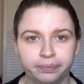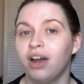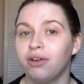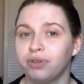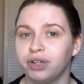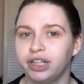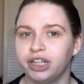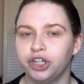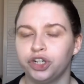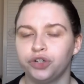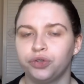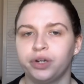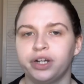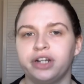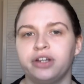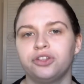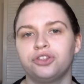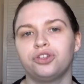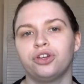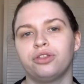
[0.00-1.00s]
I really enjoyed
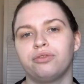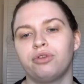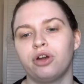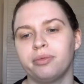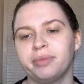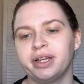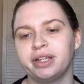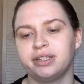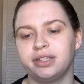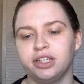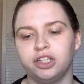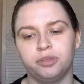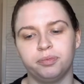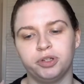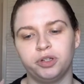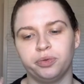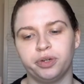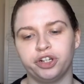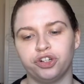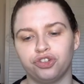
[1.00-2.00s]
it. So the romance is
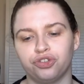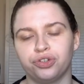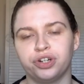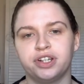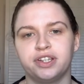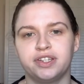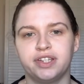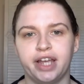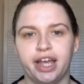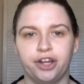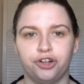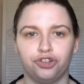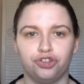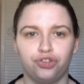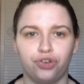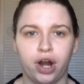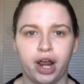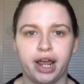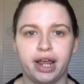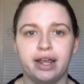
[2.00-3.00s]
between Triss and
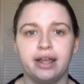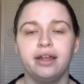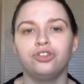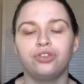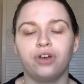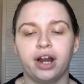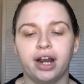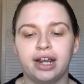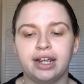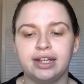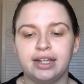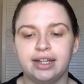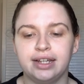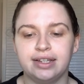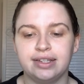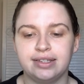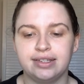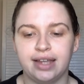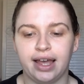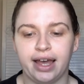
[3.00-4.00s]
Dre. Dre
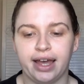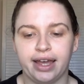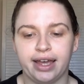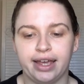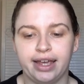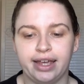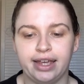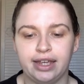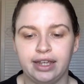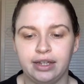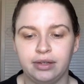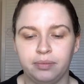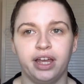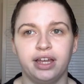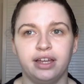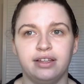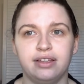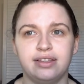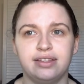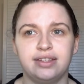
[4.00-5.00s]
is a
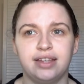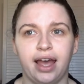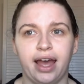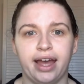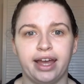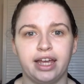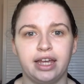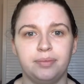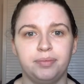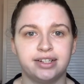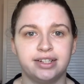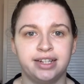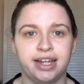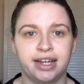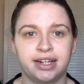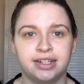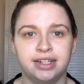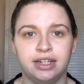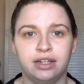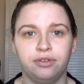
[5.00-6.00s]
is a
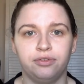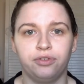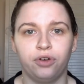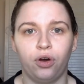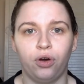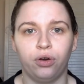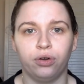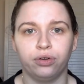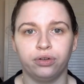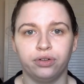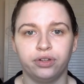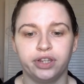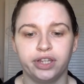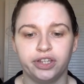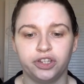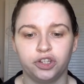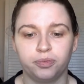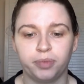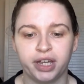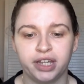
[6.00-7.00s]
detective on the
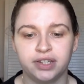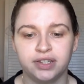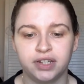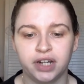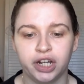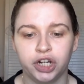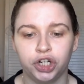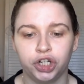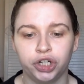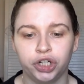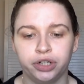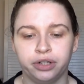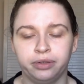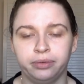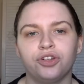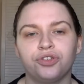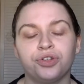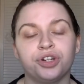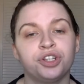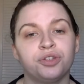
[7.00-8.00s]
space station.
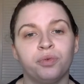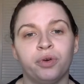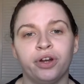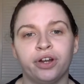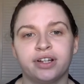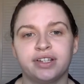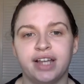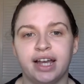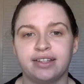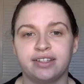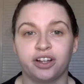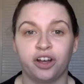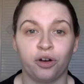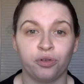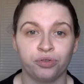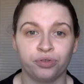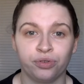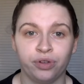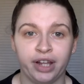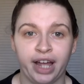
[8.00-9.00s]
Triss works as a
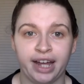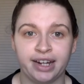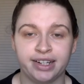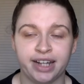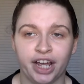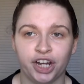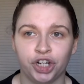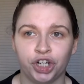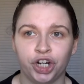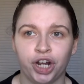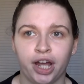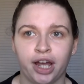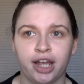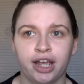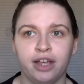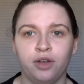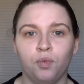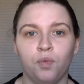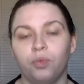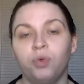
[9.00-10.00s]
cultural
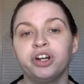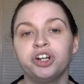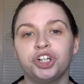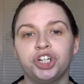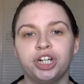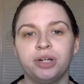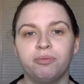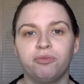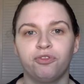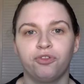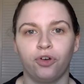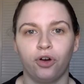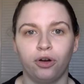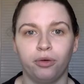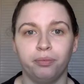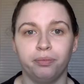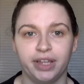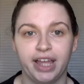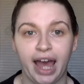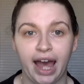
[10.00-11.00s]
attaché when a ship
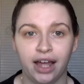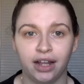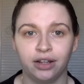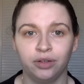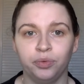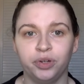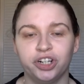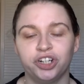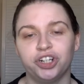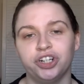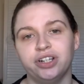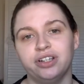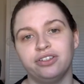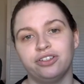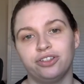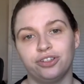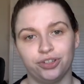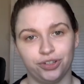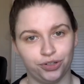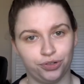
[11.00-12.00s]
from Gal, which
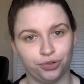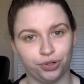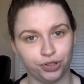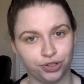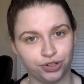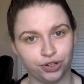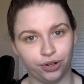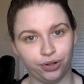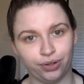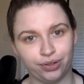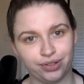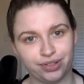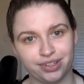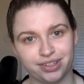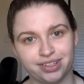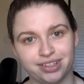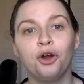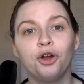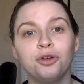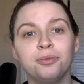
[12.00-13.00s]
is
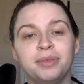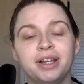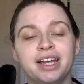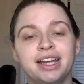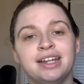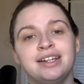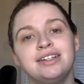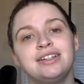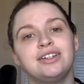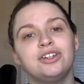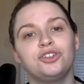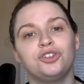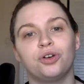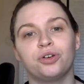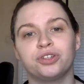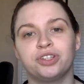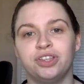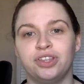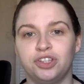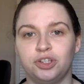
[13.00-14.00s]
Tristol's homeland,
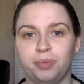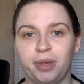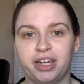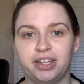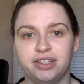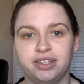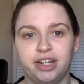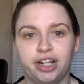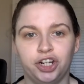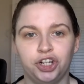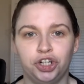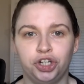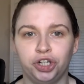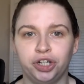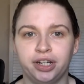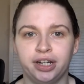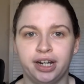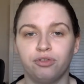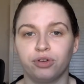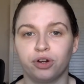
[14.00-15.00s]
docks at the space
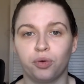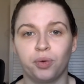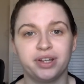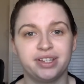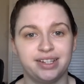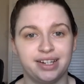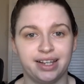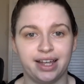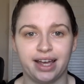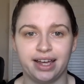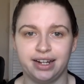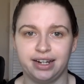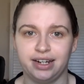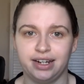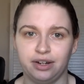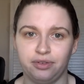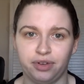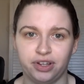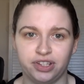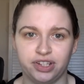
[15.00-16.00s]
station, requesting aid in
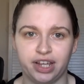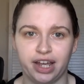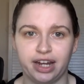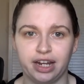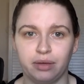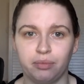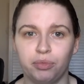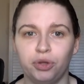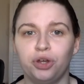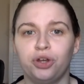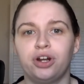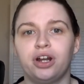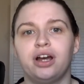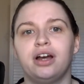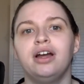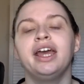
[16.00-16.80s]
investigating a murder.